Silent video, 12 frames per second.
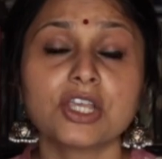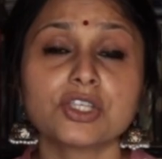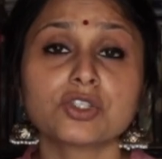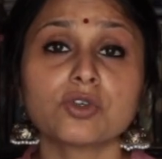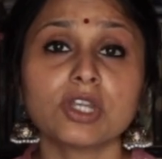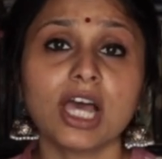
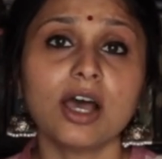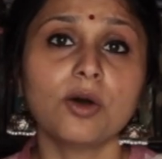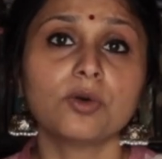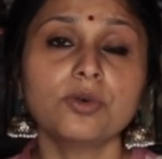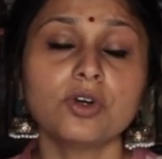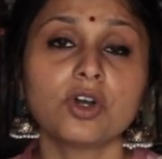So
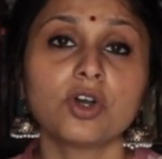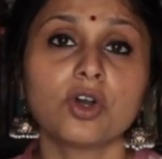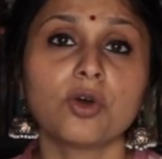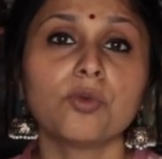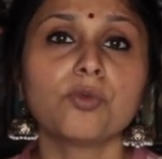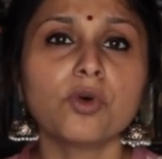now,
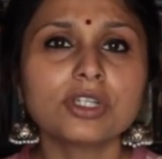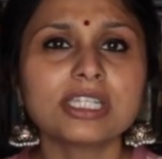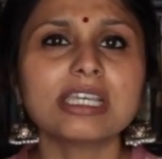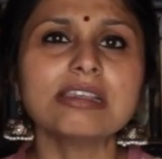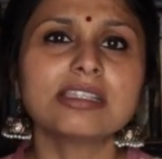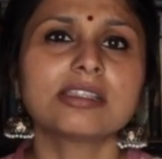what
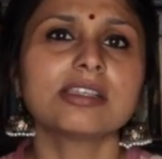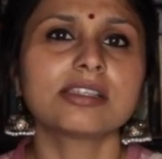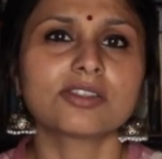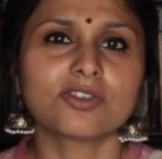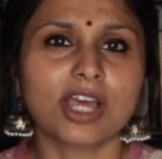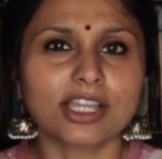is
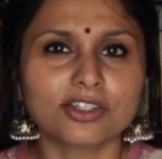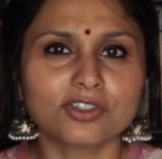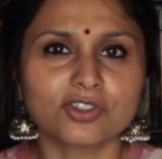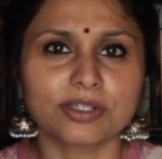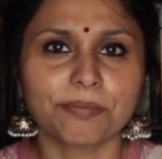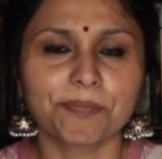this
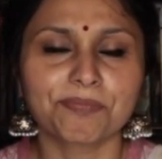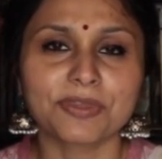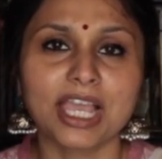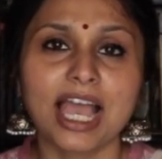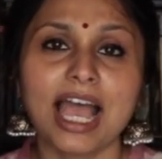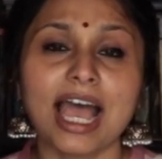strategy?
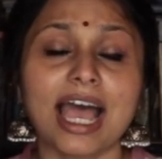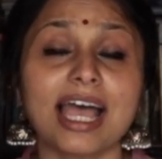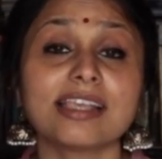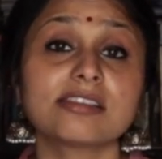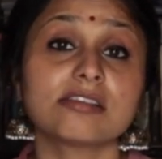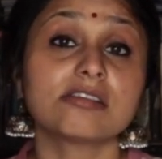
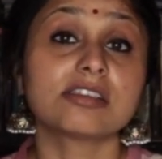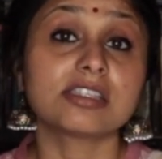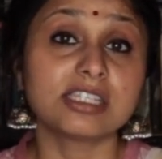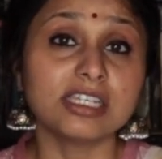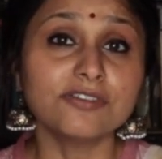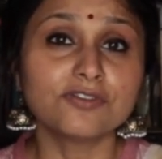As
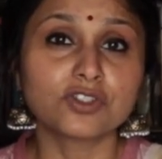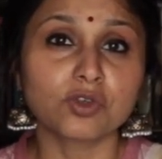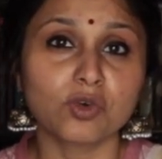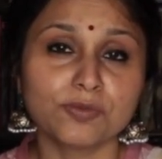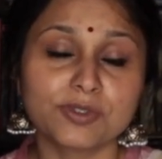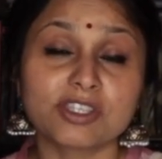Steve
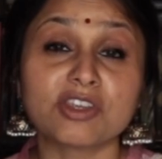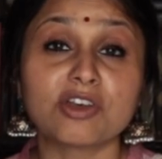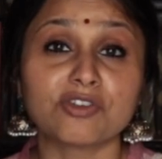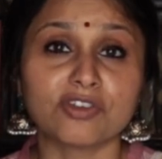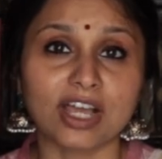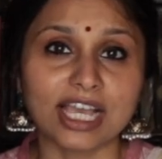Jobs
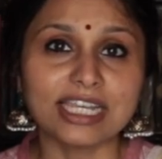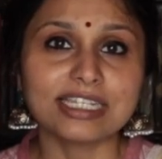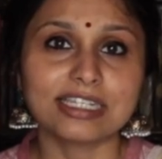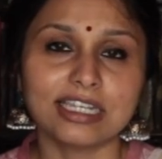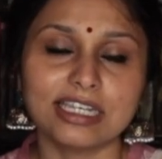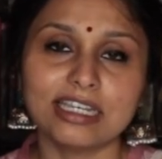
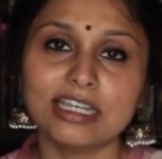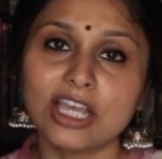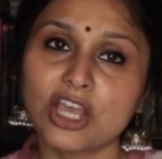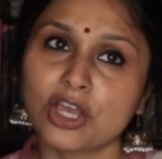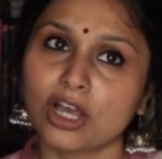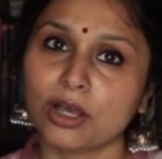rightly
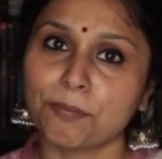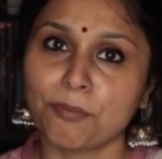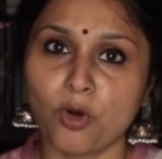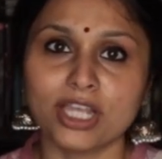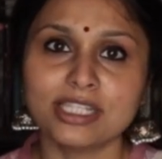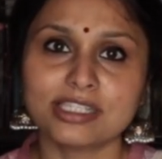
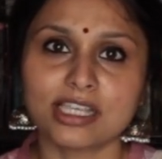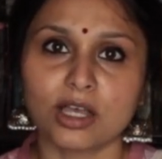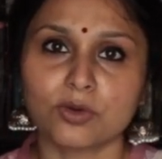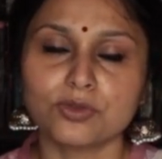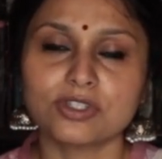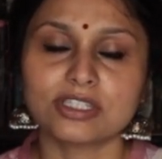points
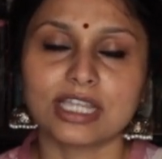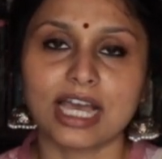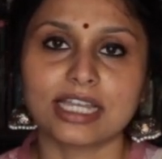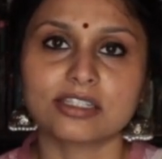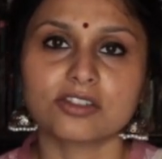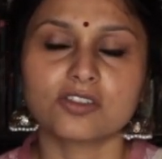out,
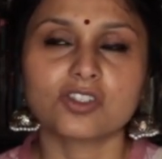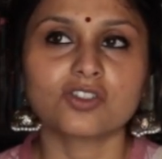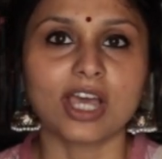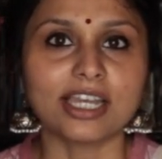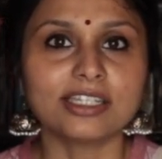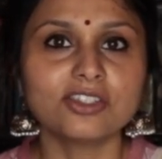that
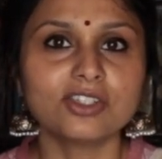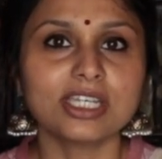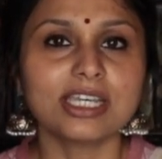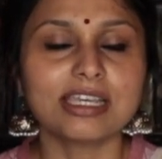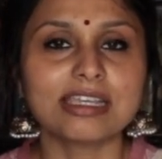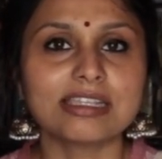
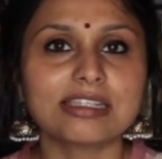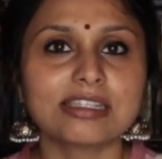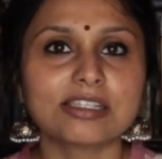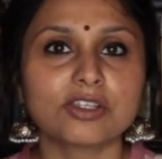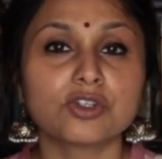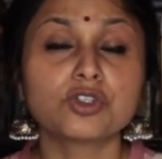strategy
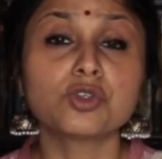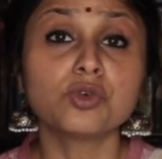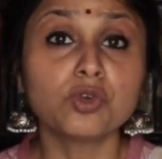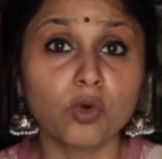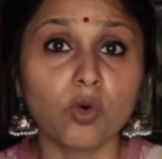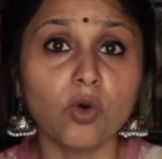is to
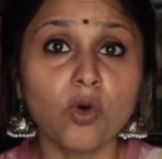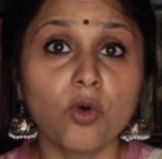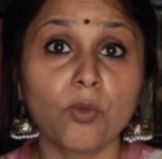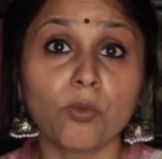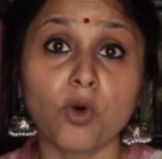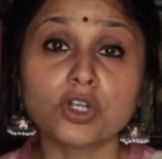know
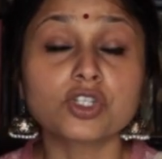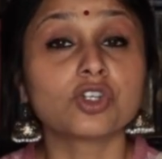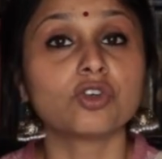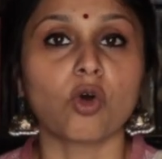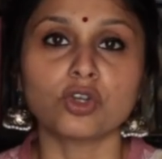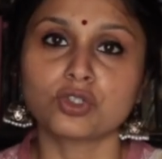what
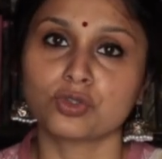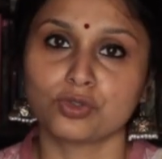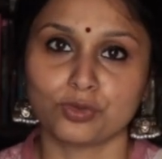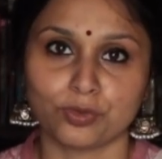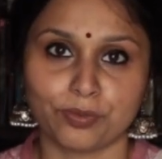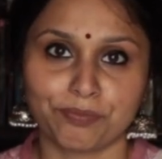not to
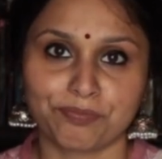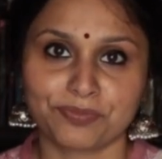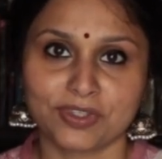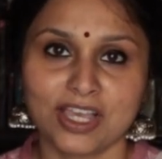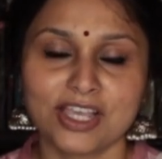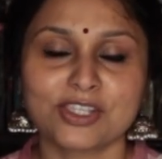do.
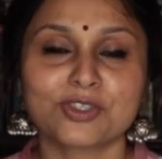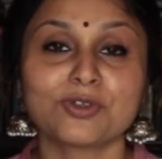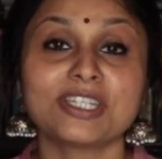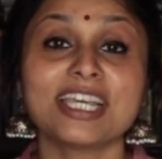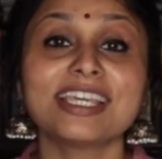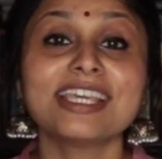So
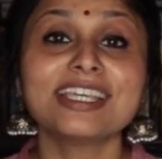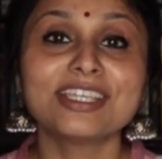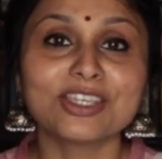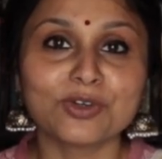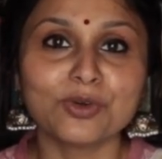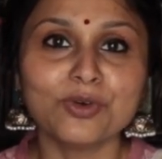taking
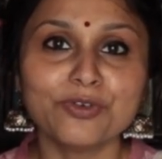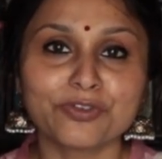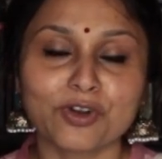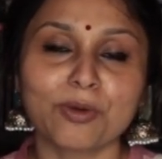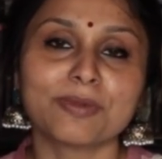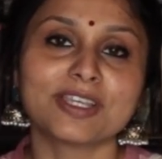cue
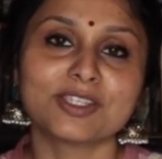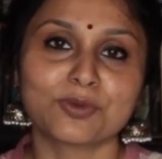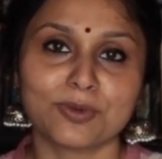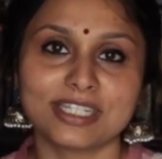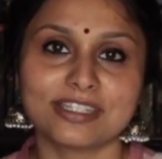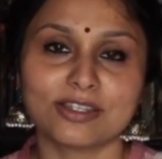from his
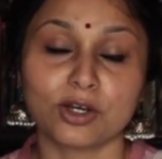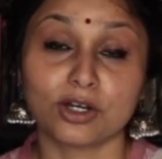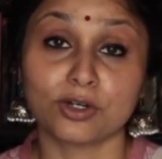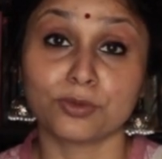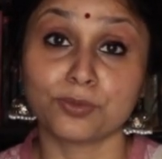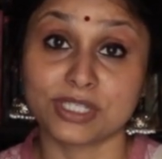
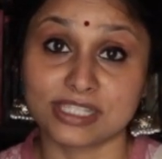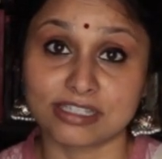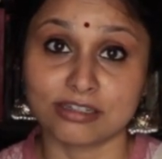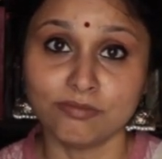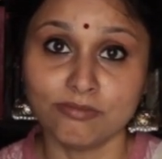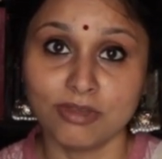
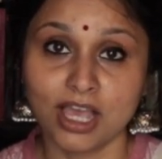wisdom,